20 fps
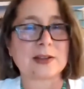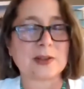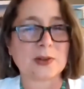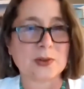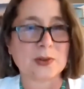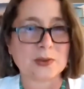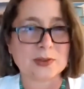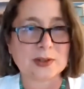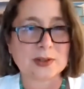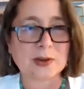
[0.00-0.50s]

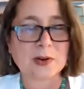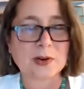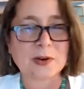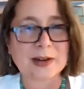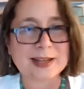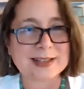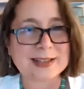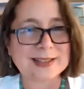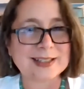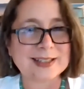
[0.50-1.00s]
those
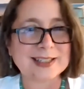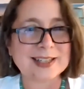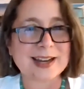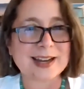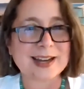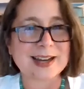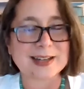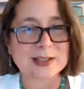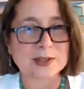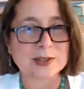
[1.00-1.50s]
crazy
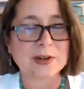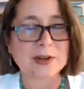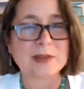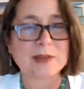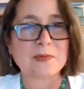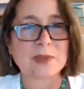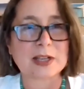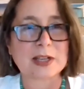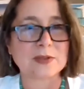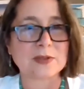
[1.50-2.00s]
Chinese
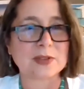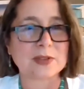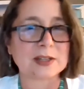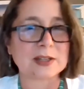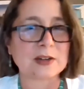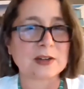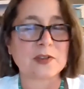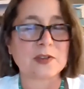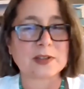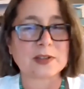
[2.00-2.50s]
green beans with the
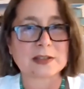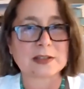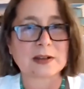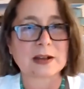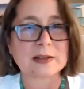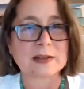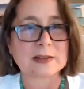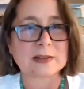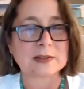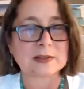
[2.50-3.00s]
different
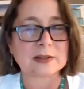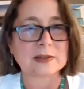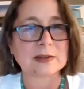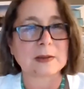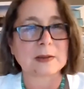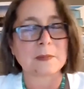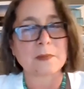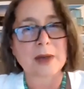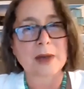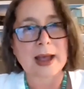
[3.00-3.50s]
sauces, just
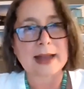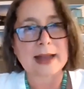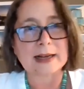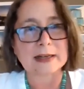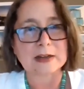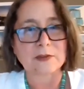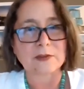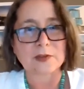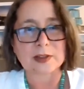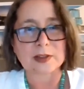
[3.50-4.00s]
combining
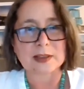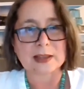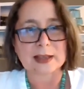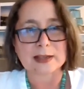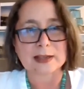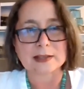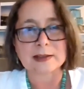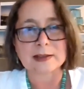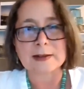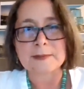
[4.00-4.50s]
different
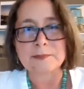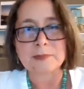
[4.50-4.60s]
things.